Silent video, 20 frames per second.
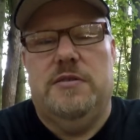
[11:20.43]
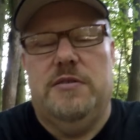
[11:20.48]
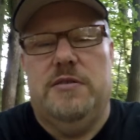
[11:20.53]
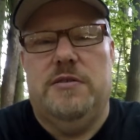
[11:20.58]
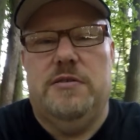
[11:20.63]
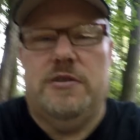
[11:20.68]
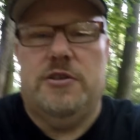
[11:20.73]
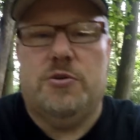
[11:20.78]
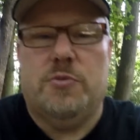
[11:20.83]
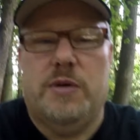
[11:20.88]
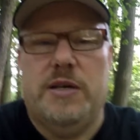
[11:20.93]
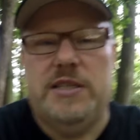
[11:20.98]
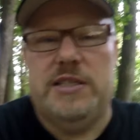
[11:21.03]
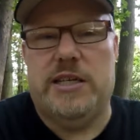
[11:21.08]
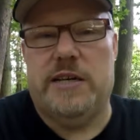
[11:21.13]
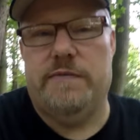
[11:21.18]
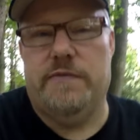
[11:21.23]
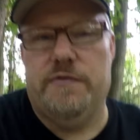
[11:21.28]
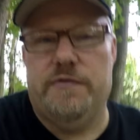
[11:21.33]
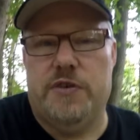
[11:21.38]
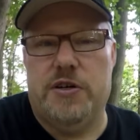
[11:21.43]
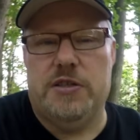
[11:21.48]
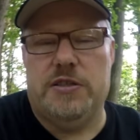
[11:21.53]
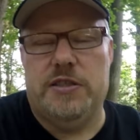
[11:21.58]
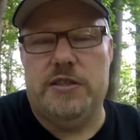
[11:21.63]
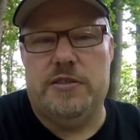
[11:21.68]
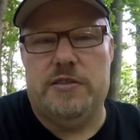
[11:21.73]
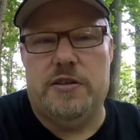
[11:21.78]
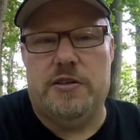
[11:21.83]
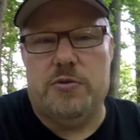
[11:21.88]
the 27
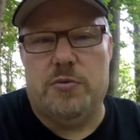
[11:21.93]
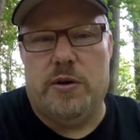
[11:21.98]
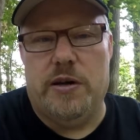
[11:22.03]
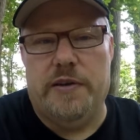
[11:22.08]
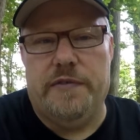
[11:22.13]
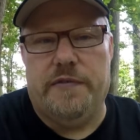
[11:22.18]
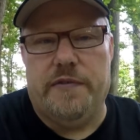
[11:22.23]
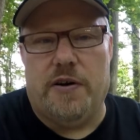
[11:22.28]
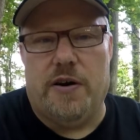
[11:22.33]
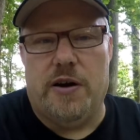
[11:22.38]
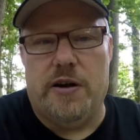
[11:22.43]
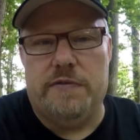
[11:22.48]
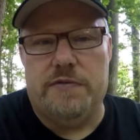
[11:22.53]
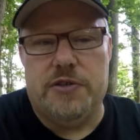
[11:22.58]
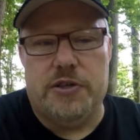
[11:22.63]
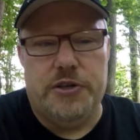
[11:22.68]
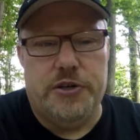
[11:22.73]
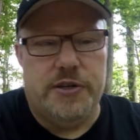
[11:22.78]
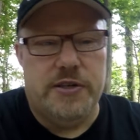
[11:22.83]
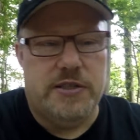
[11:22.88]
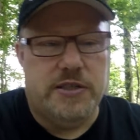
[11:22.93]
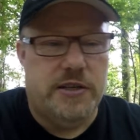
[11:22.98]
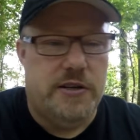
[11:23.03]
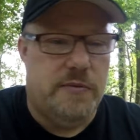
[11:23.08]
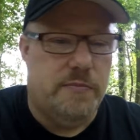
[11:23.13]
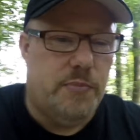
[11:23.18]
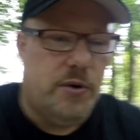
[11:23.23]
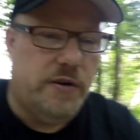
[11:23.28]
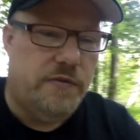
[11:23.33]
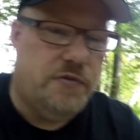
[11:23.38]
versus the 25, so you can see
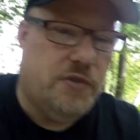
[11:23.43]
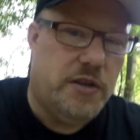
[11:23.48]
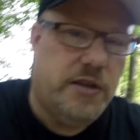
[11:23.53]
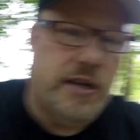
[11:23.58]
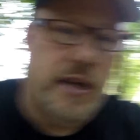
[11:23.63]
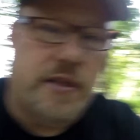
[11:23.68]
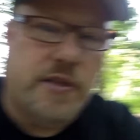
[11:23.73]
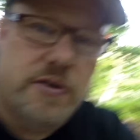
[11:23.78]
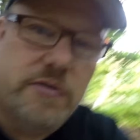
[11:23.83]
them both together